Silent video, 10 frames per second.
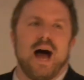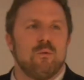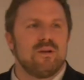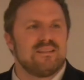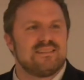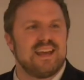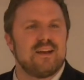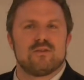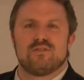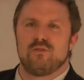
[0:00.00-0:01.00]
I wouldn't
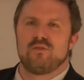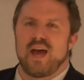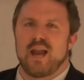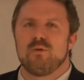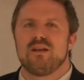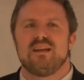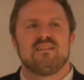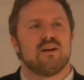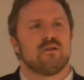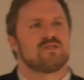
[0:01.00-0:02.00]
dare do that. I wouldn't
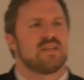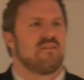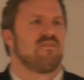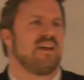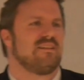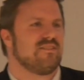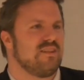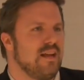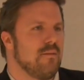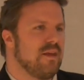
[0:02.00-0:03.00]
indulge that
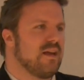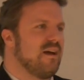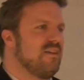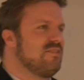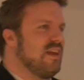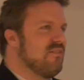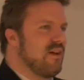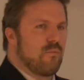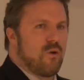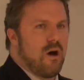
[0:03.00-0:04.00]
fantasy because if
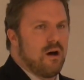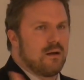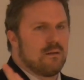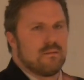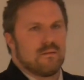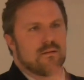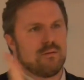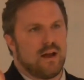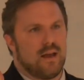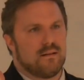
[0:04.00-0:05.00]
I'm wrong,
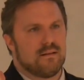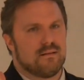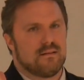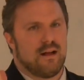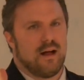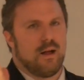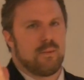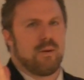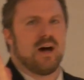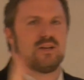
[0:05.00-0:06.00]
right, I'll be
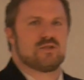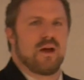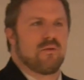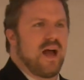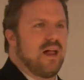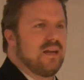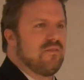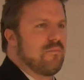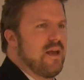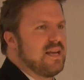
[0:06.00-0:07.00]
punished by reality
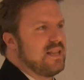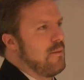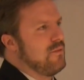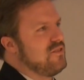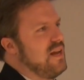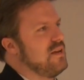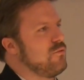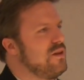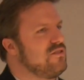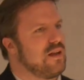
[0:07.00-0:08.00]
for making that mistake in
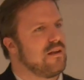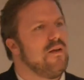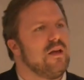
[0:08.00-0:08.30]
reasoning.